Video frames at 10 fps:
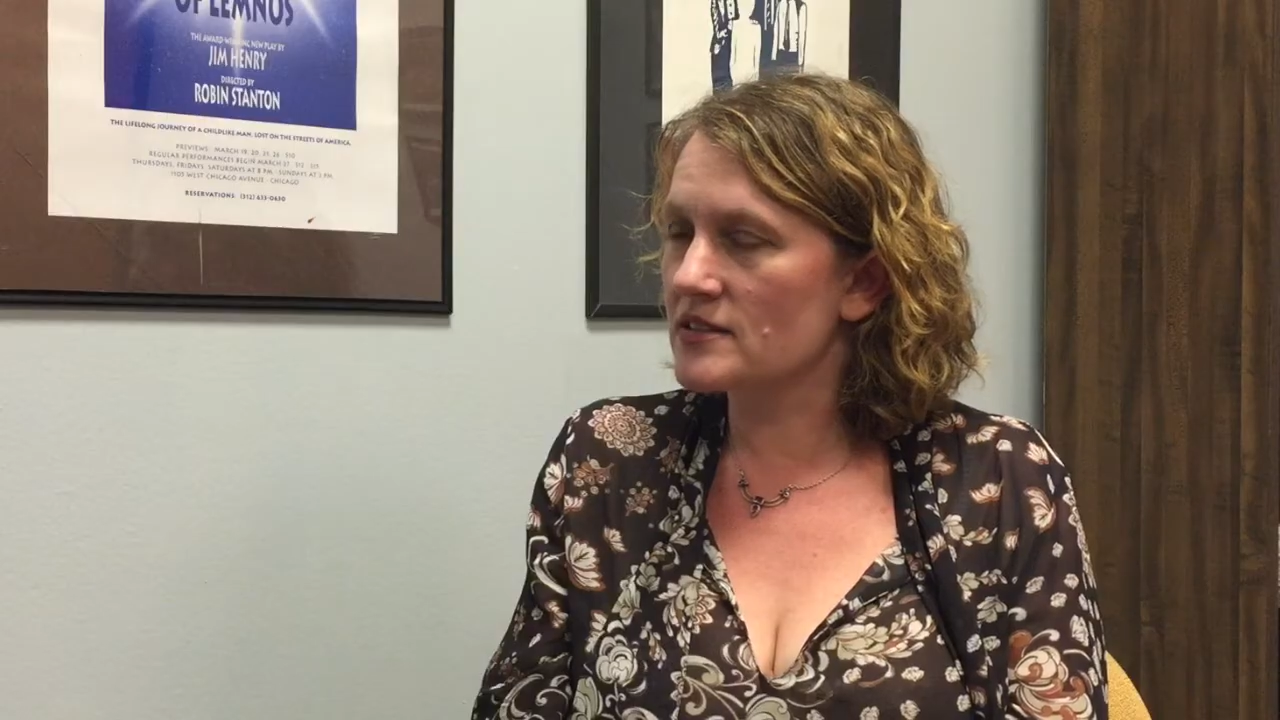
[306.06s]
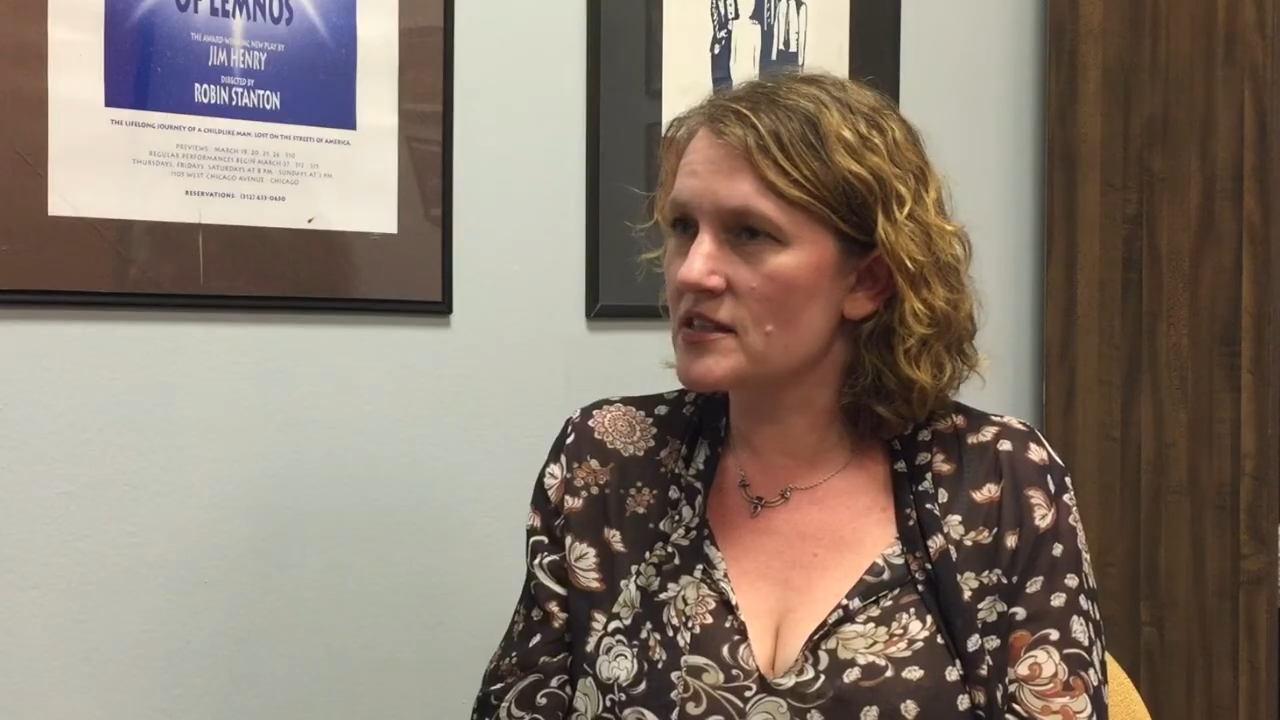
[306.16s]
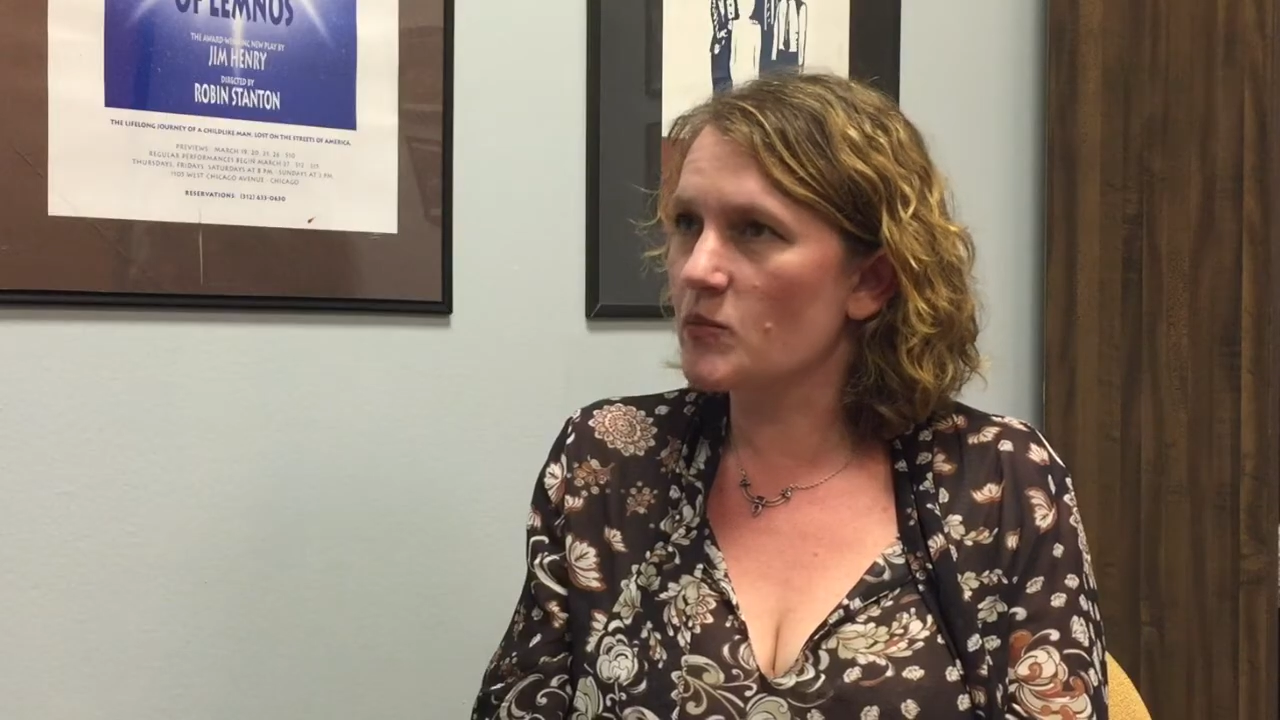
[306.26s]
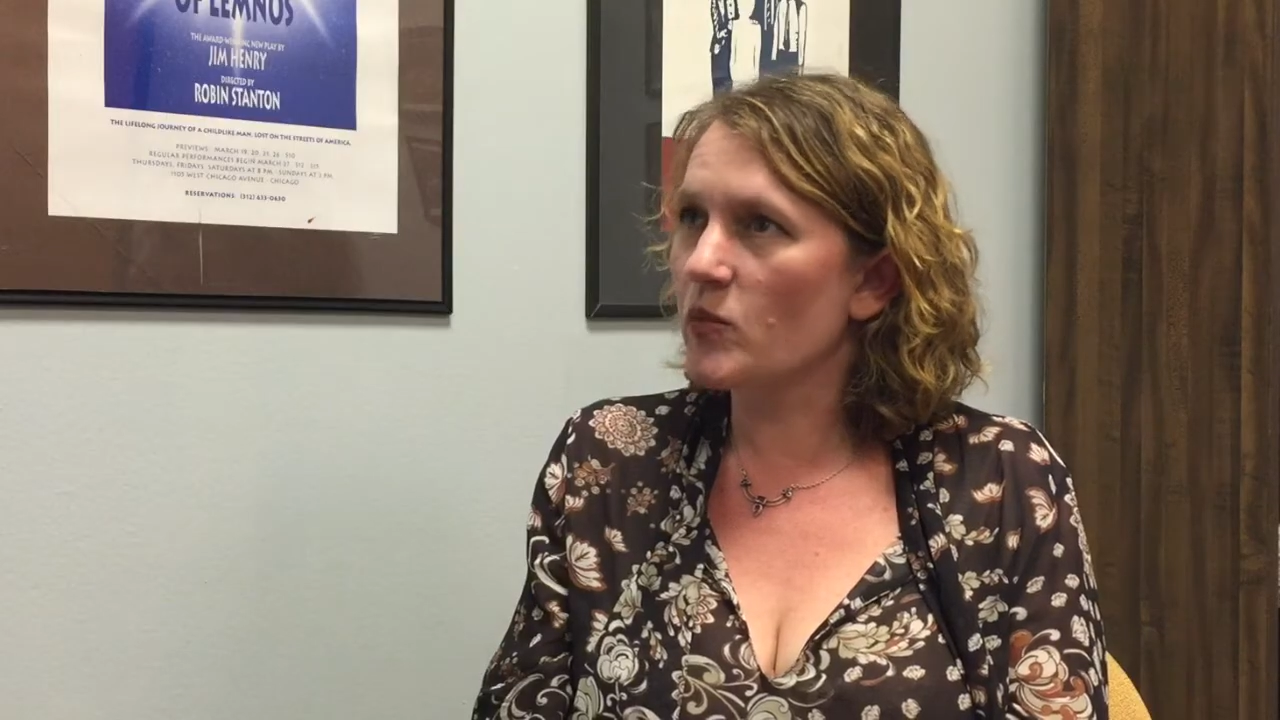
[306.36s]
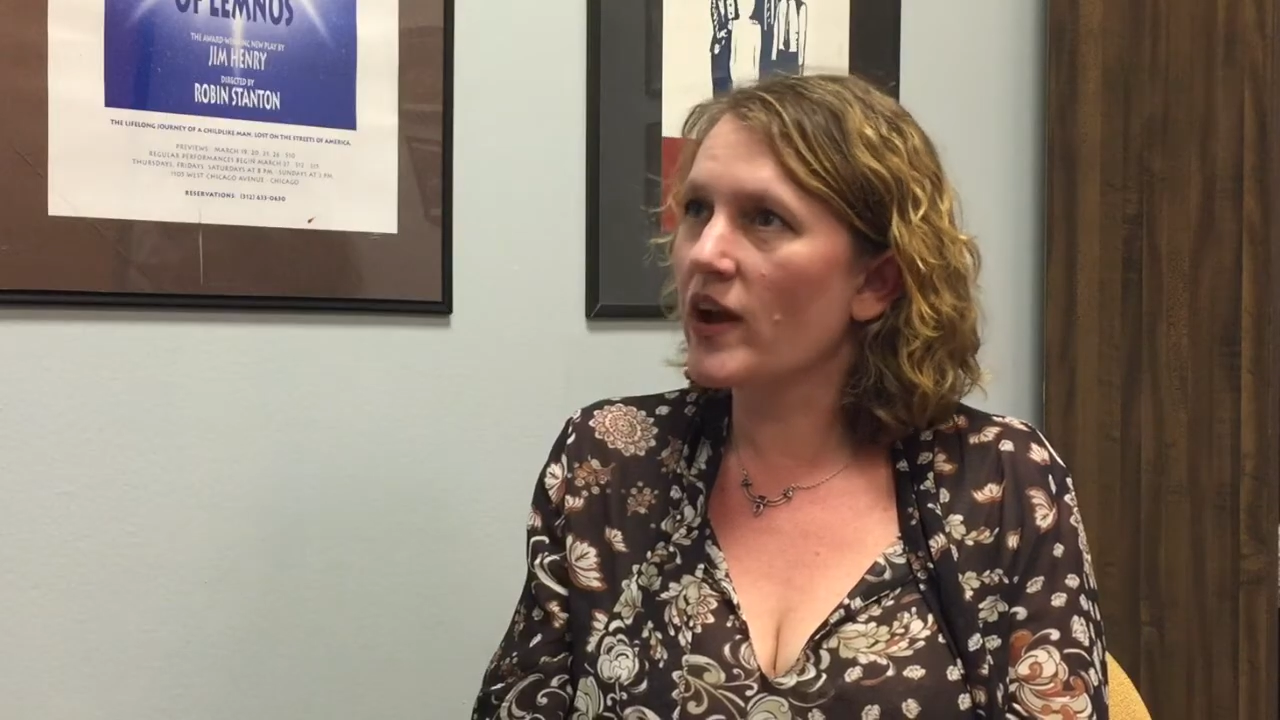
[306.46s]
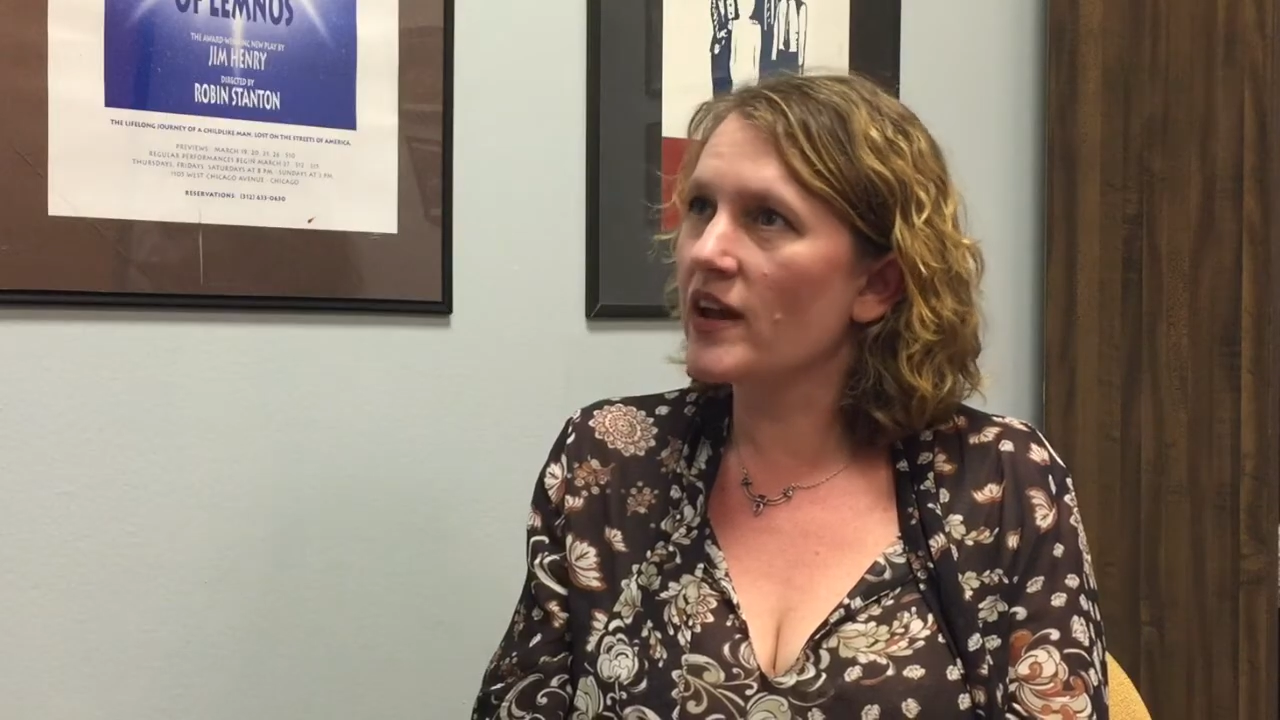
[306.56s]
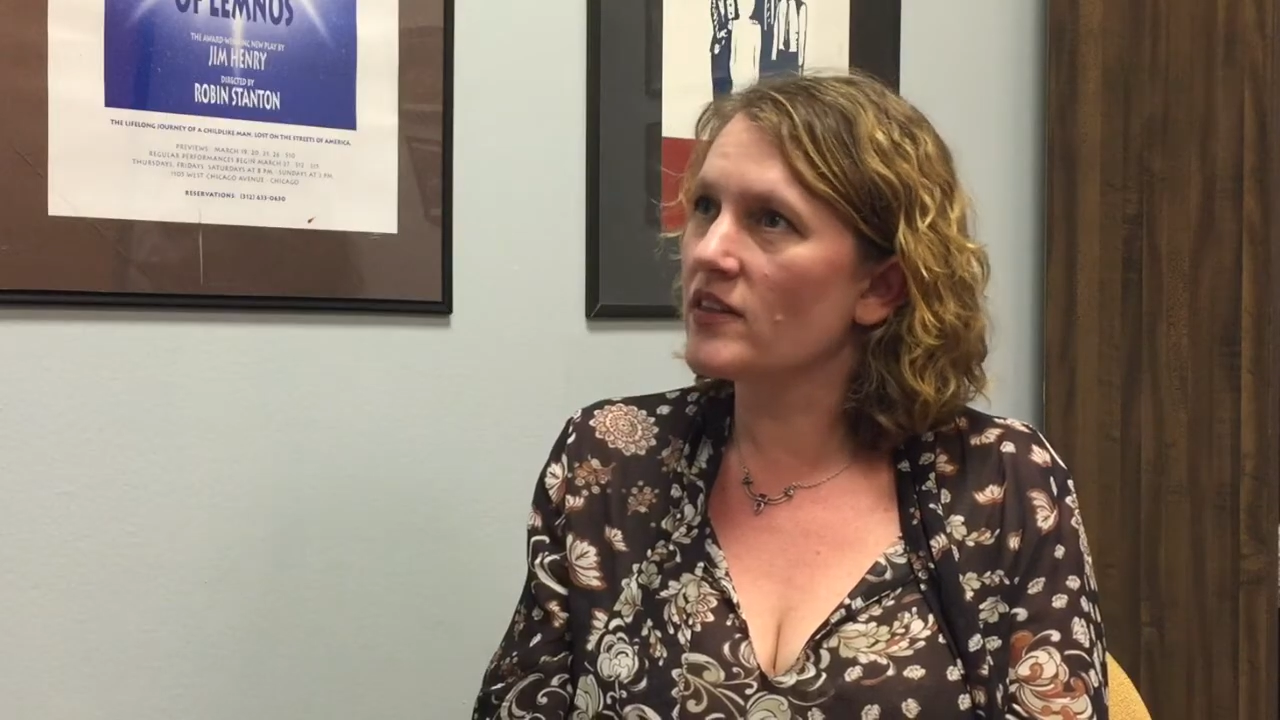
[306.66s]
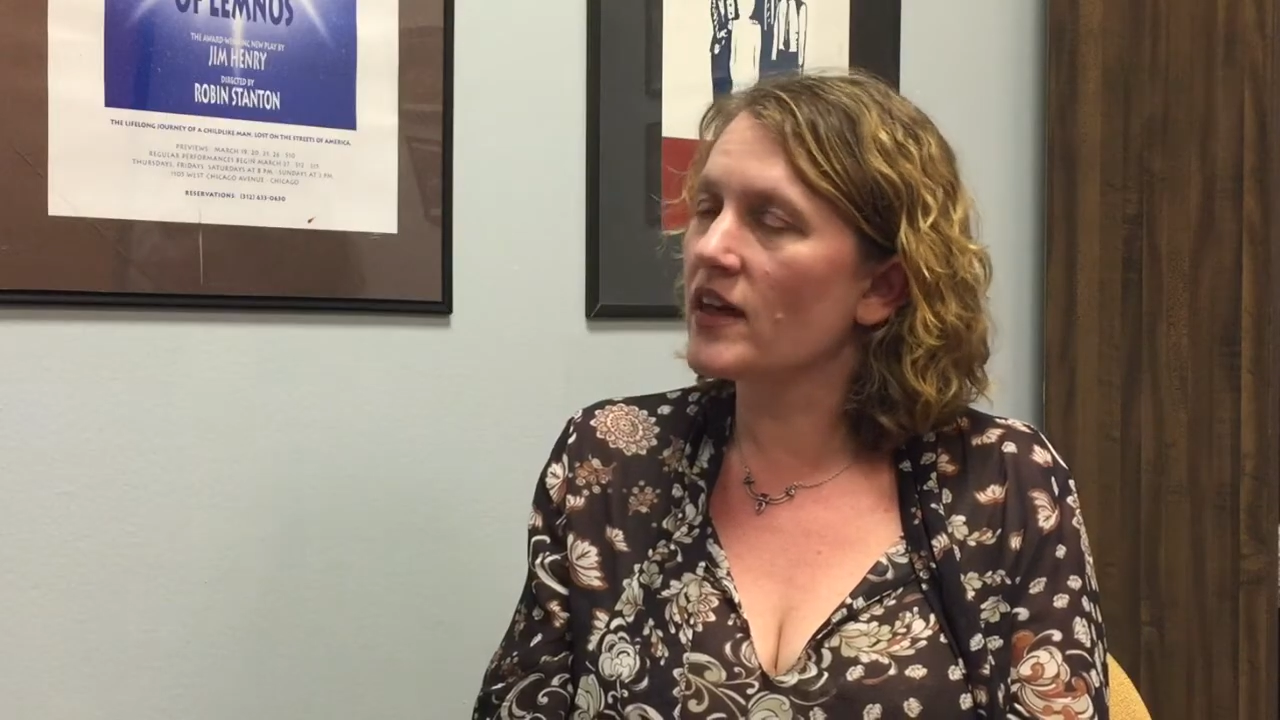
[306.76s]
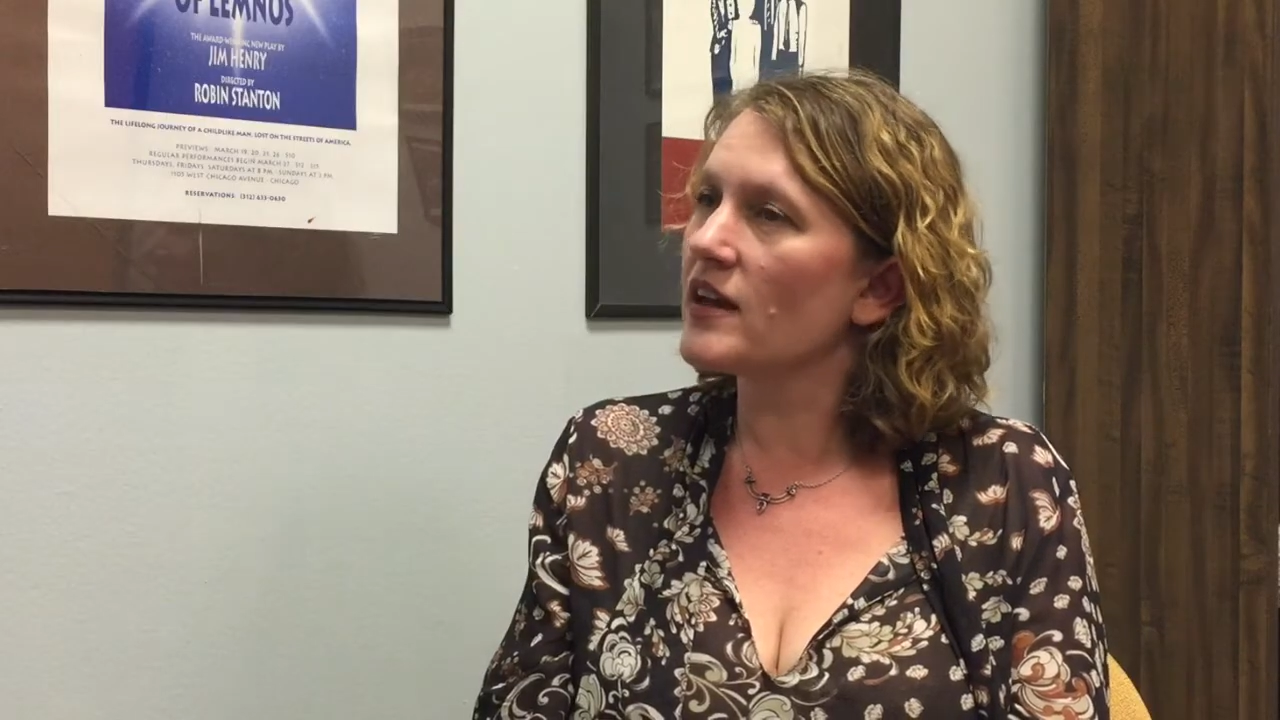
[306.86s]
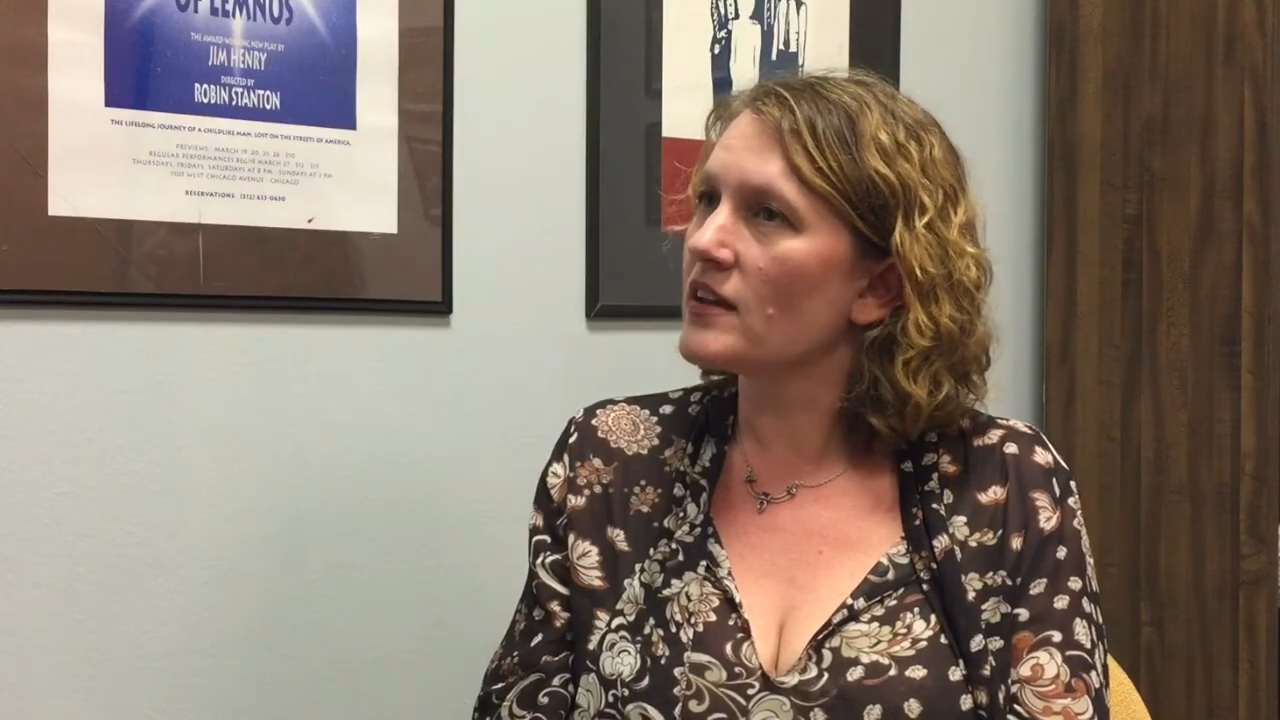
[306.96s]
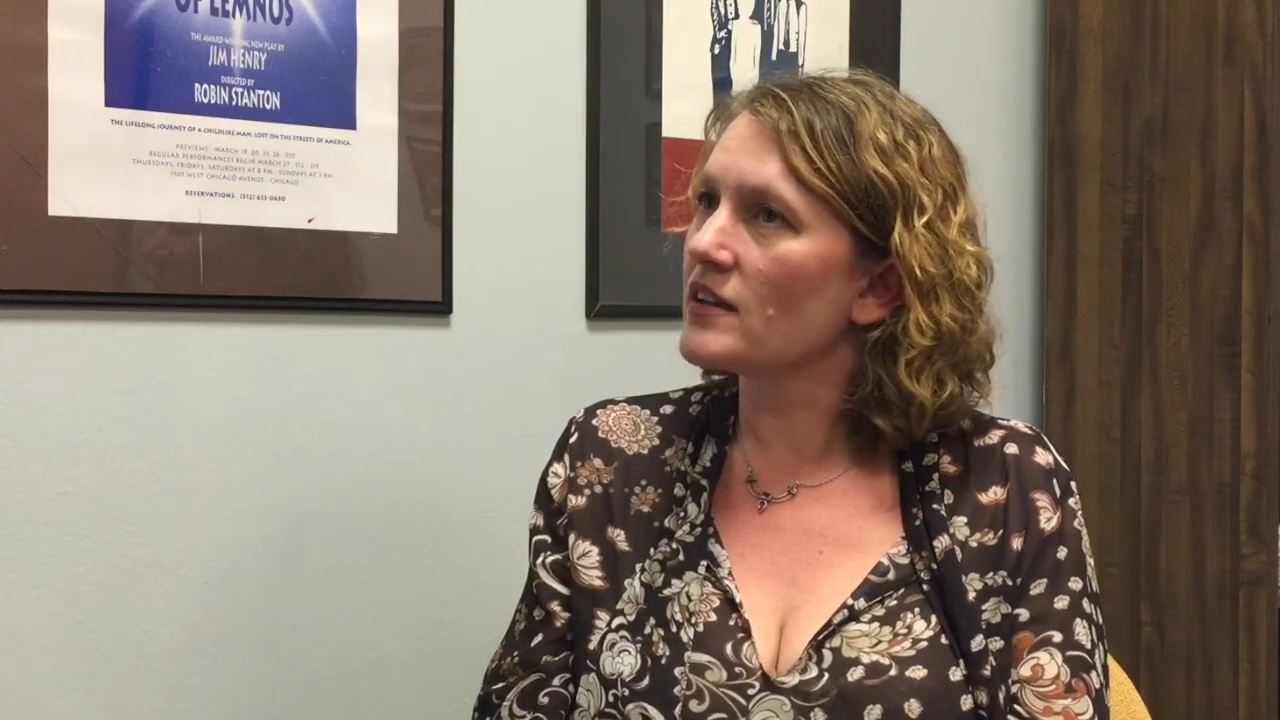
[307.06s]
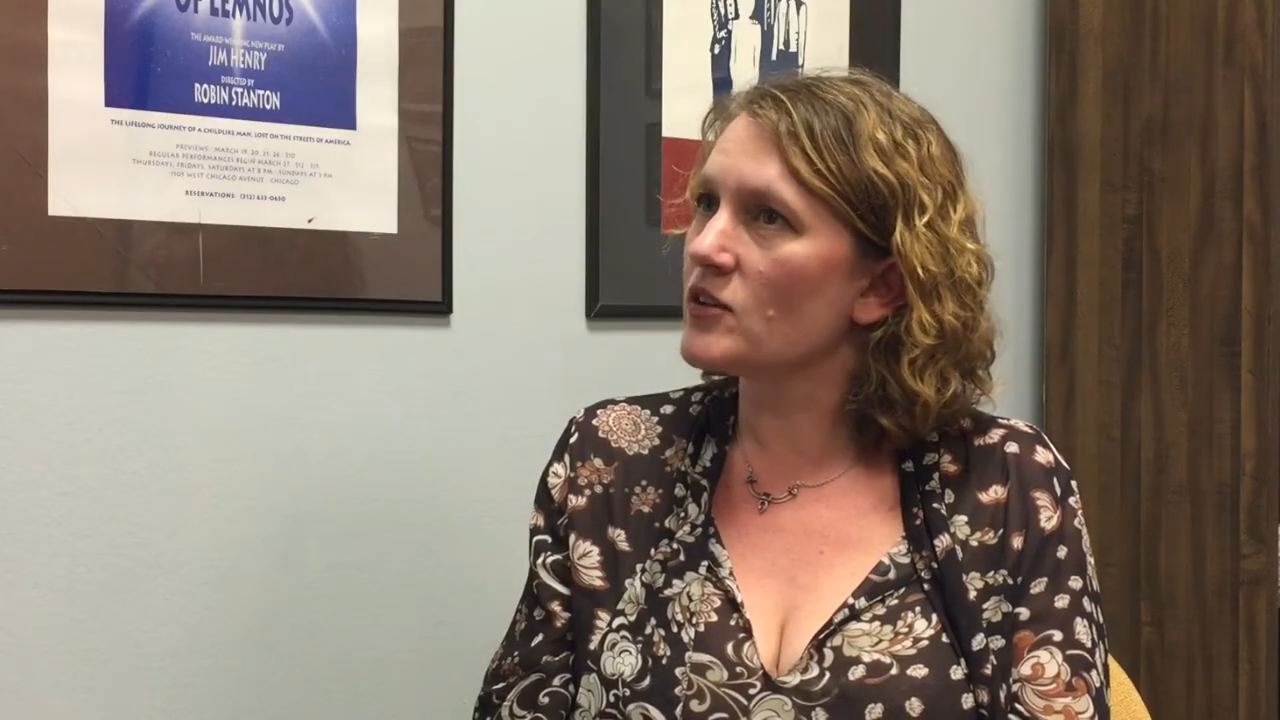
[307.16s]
in some way that